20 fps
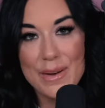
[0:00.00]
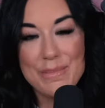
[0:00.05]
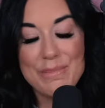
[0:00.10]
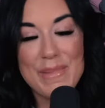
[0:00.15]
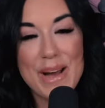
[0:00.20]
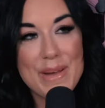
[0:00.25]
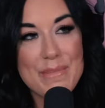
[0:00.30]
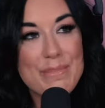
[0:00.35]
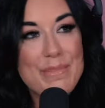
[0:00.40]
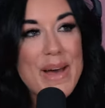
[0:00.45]

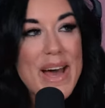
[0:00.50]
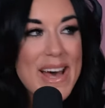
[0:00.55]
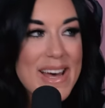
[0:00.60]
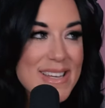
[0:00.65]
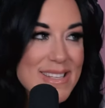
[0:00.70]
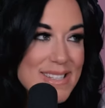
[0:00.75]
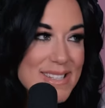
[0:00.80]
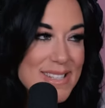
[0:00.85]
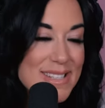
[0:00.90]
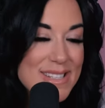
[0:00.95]
my
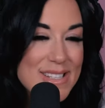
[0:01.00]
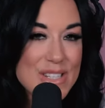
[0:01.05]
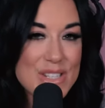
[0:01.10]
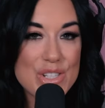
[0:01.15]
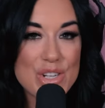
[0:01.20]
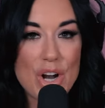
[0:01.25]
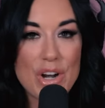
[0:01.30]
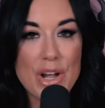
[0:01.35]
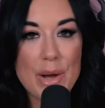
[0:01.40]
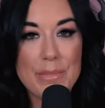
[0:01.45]
best to
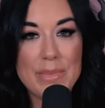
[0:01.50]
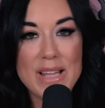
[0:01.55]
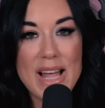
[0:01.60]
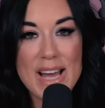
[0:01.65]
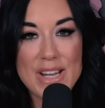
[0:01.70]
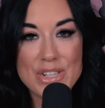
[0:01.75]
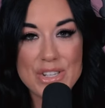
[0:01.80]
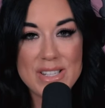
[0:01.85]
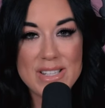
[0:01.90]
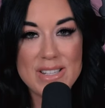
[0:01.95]
start up
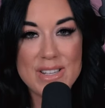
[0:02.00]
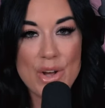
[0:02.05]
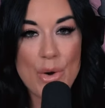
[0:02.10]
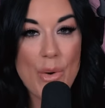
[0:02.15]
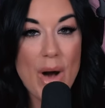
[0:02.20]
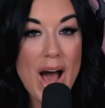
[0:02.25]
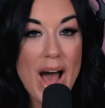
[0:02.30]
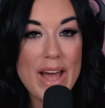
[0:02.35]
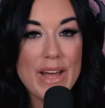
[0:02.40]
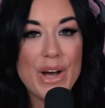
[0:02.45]
Lashes in
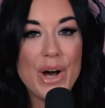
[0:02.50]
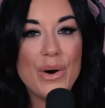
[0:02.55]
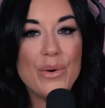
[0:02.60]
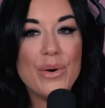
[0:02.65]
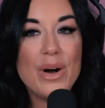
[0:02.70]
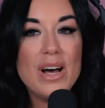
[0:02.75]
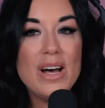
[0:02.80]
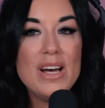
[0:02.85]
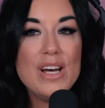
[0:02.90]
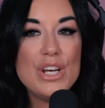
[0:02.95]
Ohio.